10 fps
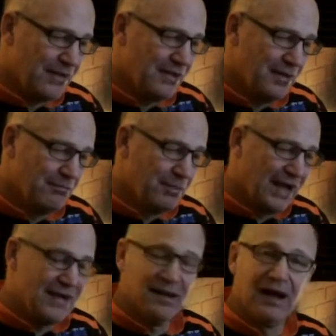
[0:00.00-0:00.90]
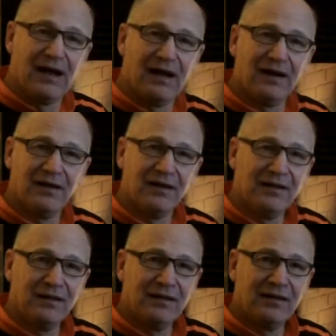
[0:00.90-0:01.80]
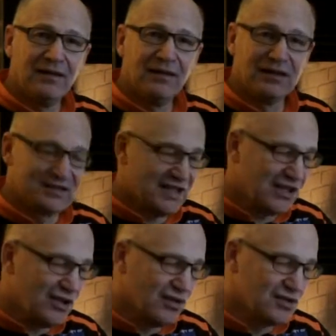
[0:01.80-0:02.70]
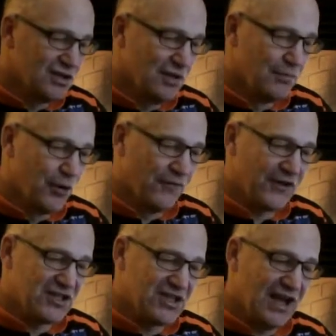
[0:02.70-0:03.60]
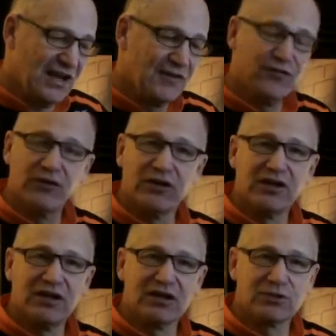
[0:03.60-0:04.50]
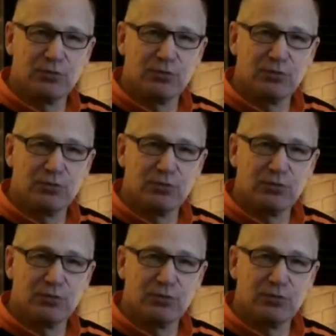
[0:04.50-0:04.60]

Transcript: big bite uh, Cinco's, uh, perfect size for the